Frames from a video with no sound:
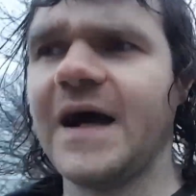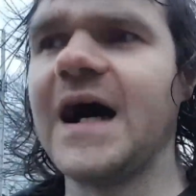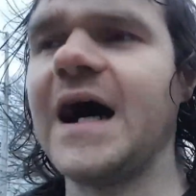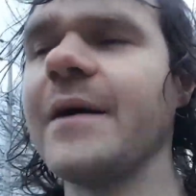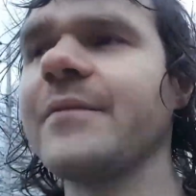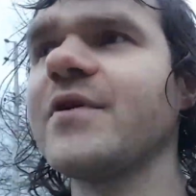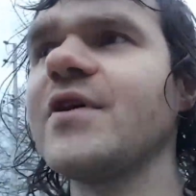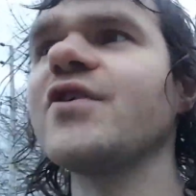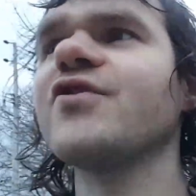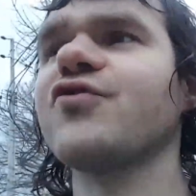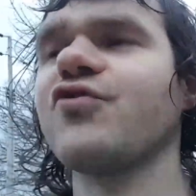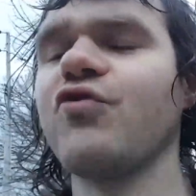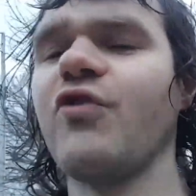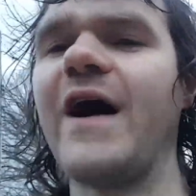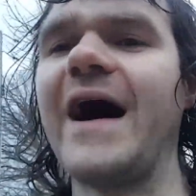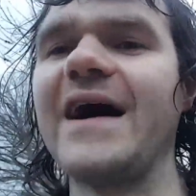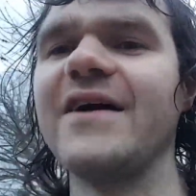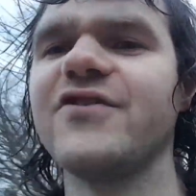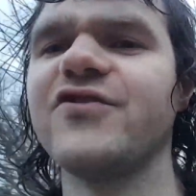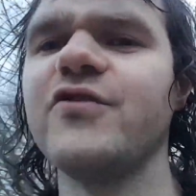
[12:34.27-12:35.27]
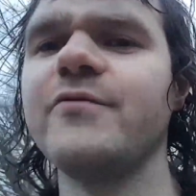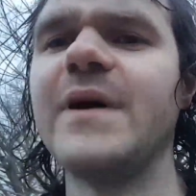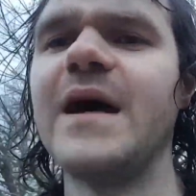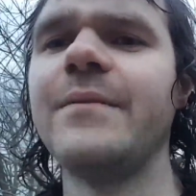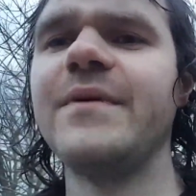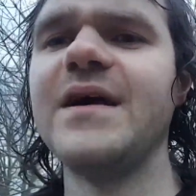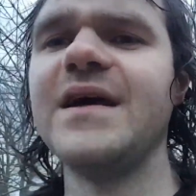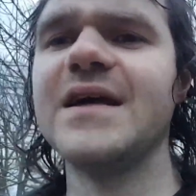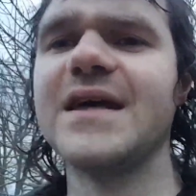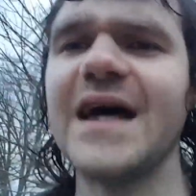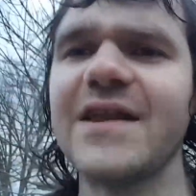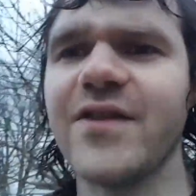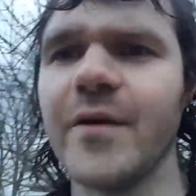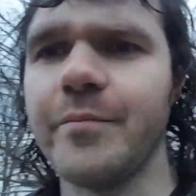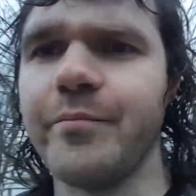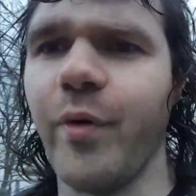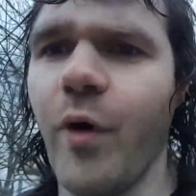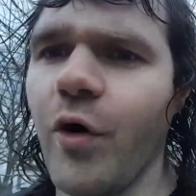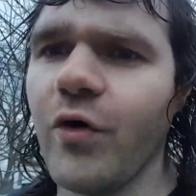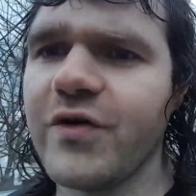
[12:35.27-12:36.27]
maybe get the
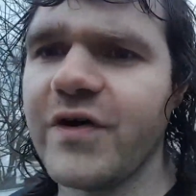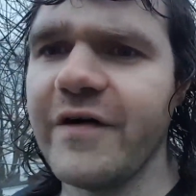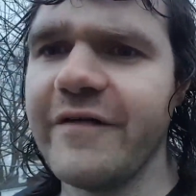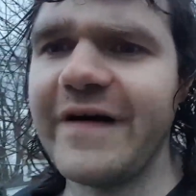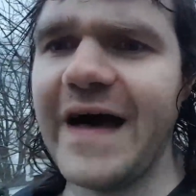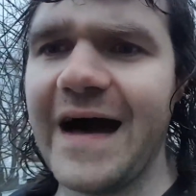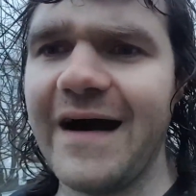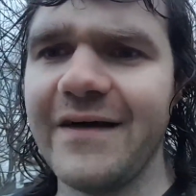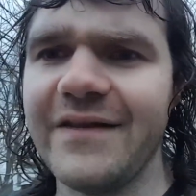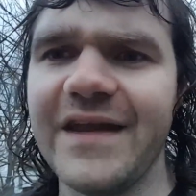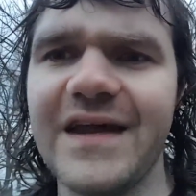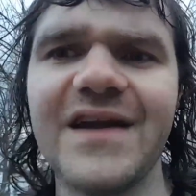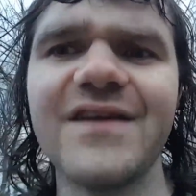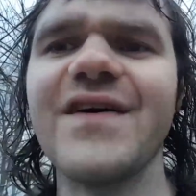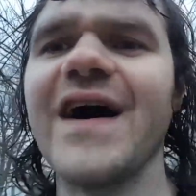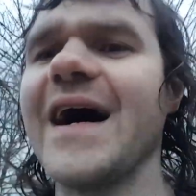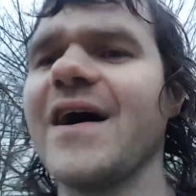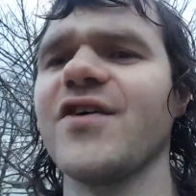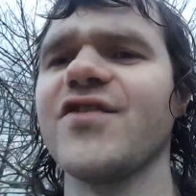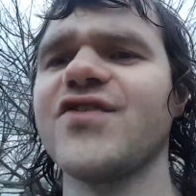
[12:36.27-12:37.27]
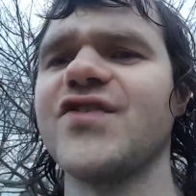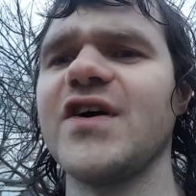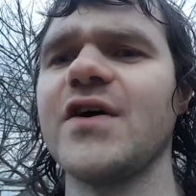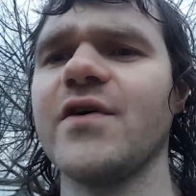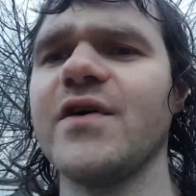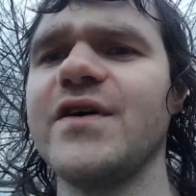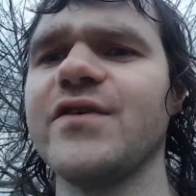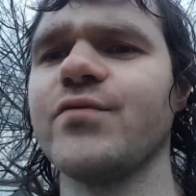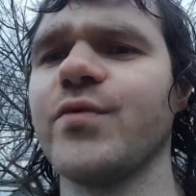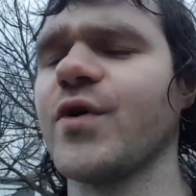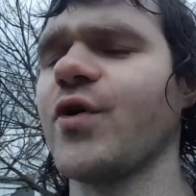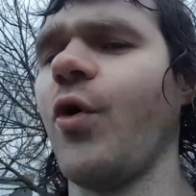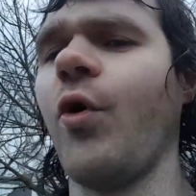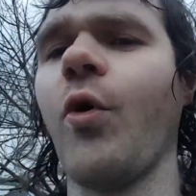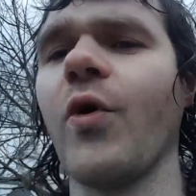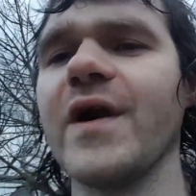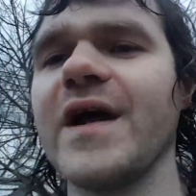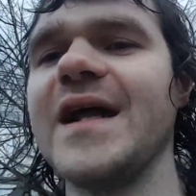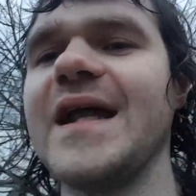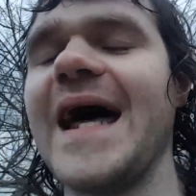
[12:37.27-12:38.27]
bulk of an entire series
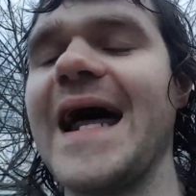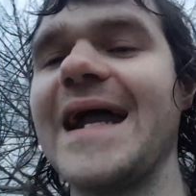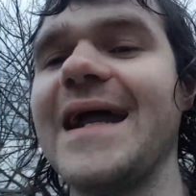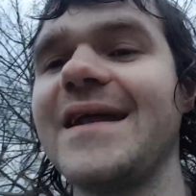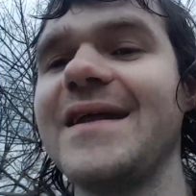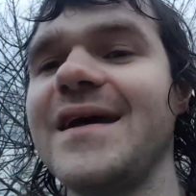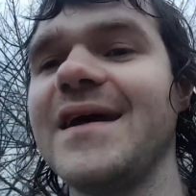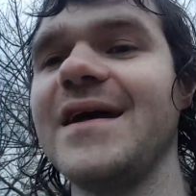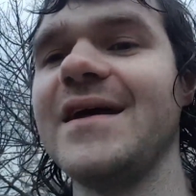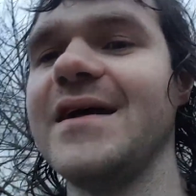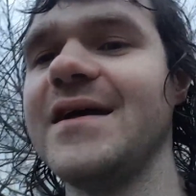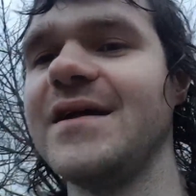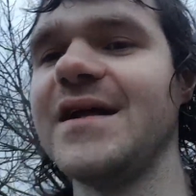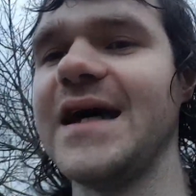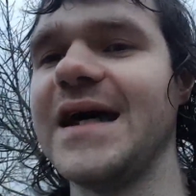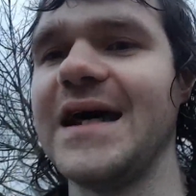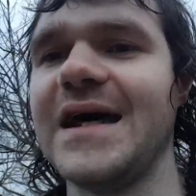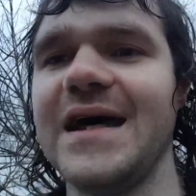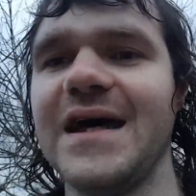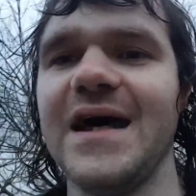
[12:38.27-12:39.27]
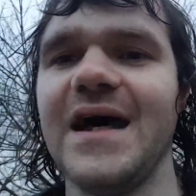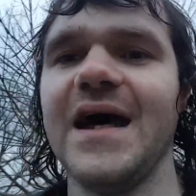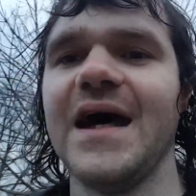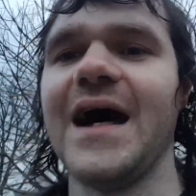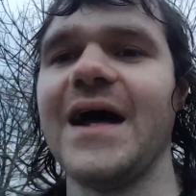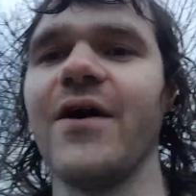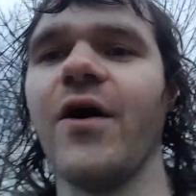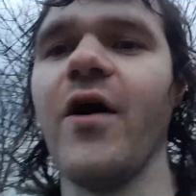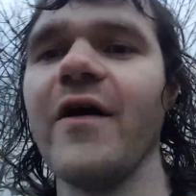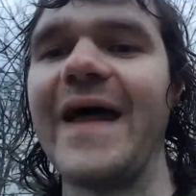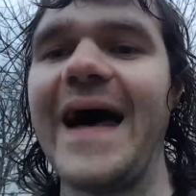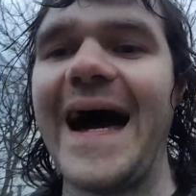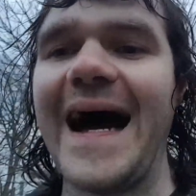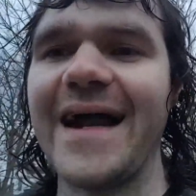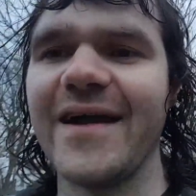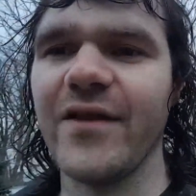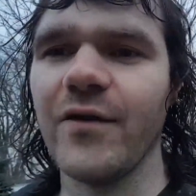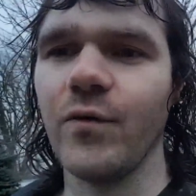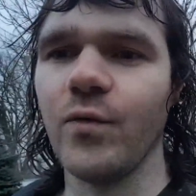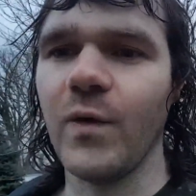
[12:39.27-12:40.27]
recorded, edited, and all that
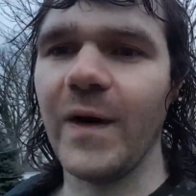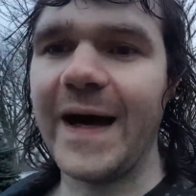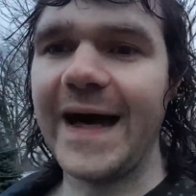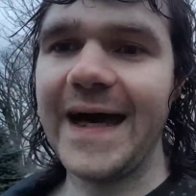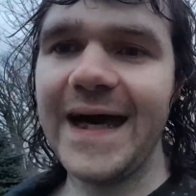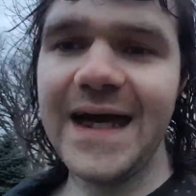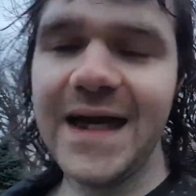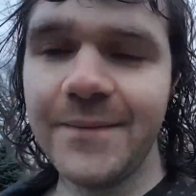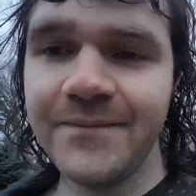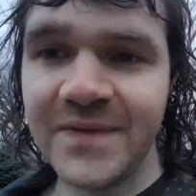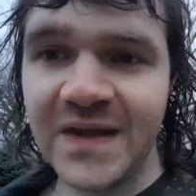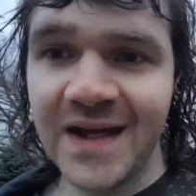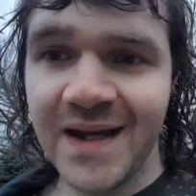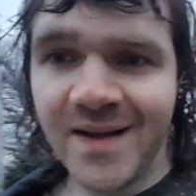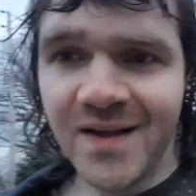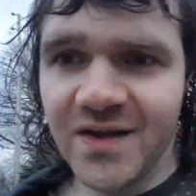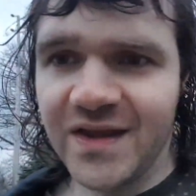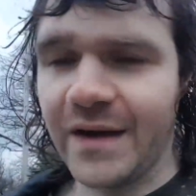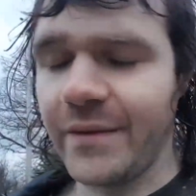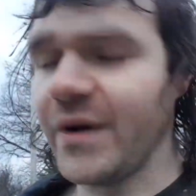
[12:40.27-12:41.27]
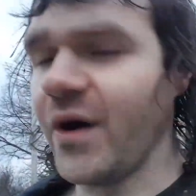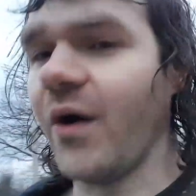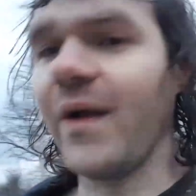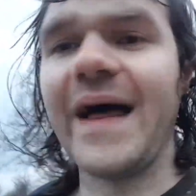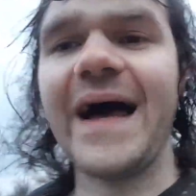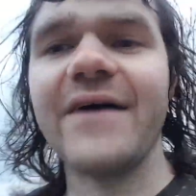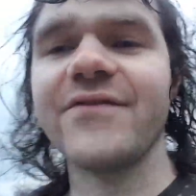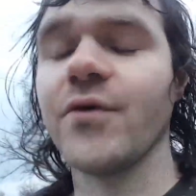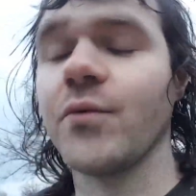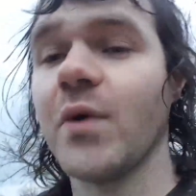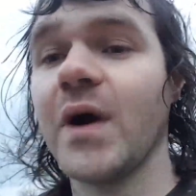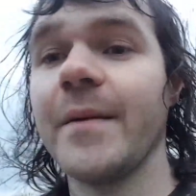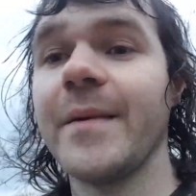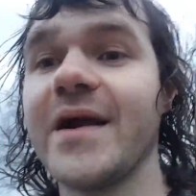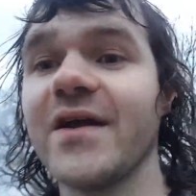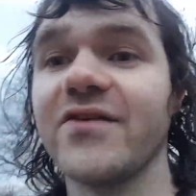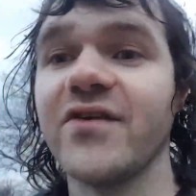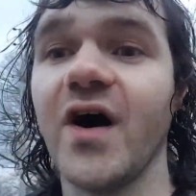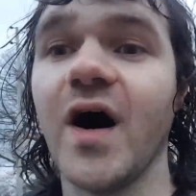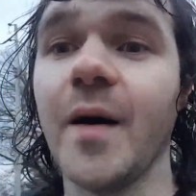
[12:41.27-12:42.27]
out of the way. That way all I have to worry
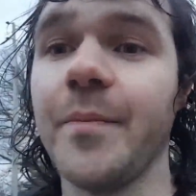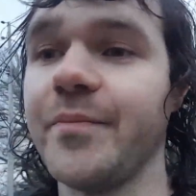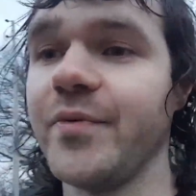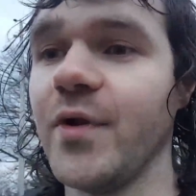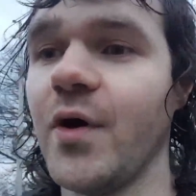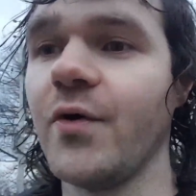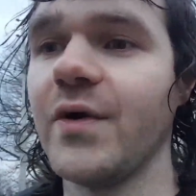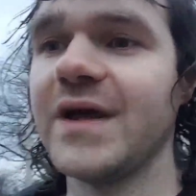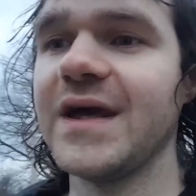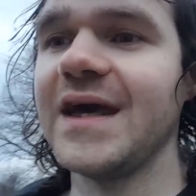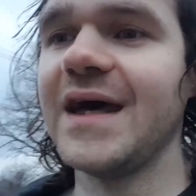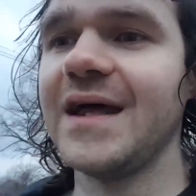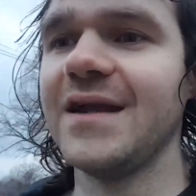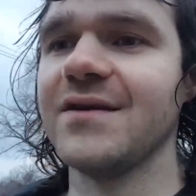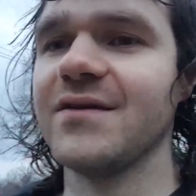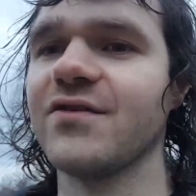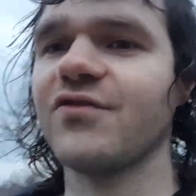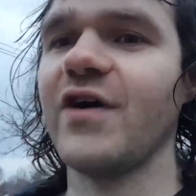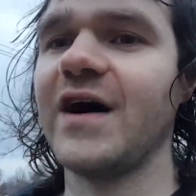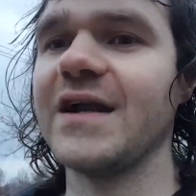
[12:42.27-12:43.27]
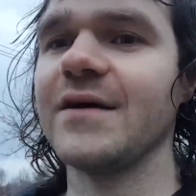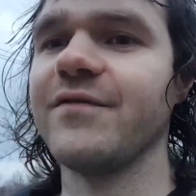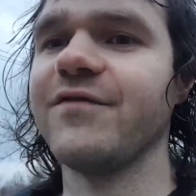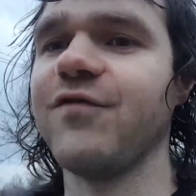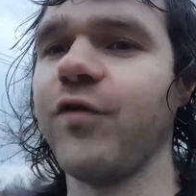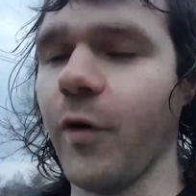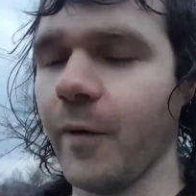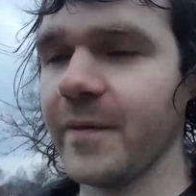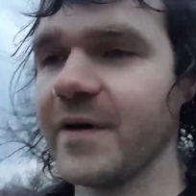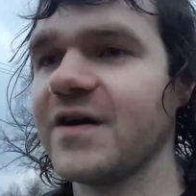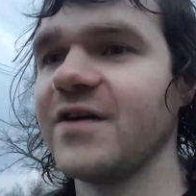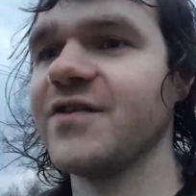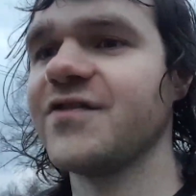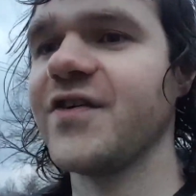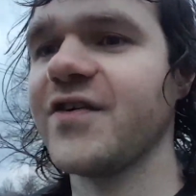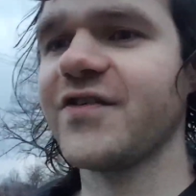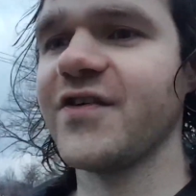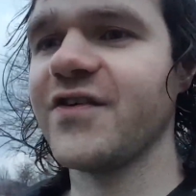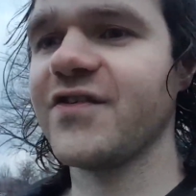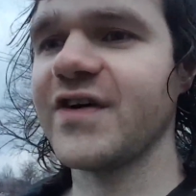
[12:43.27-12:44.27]
about is uploading it and trying to form a
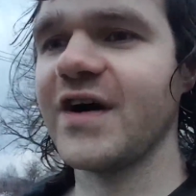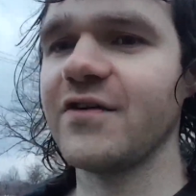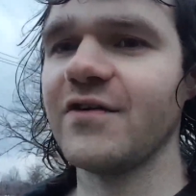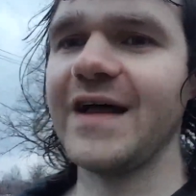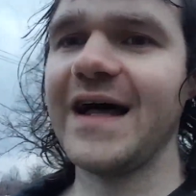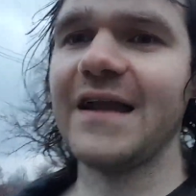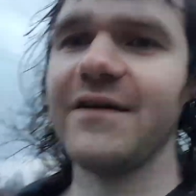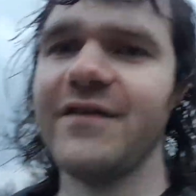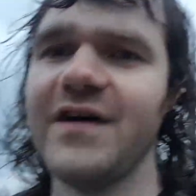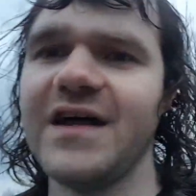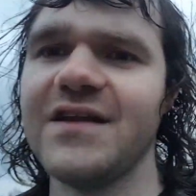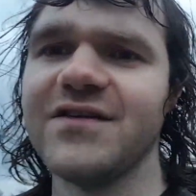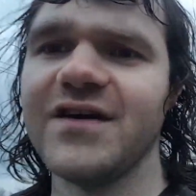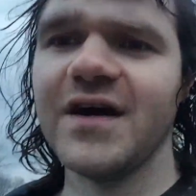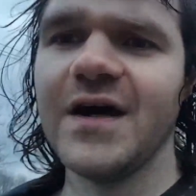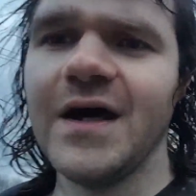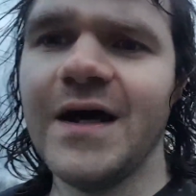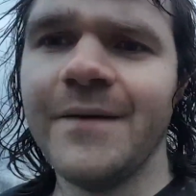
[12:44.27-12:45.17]
consistent schedule out of it.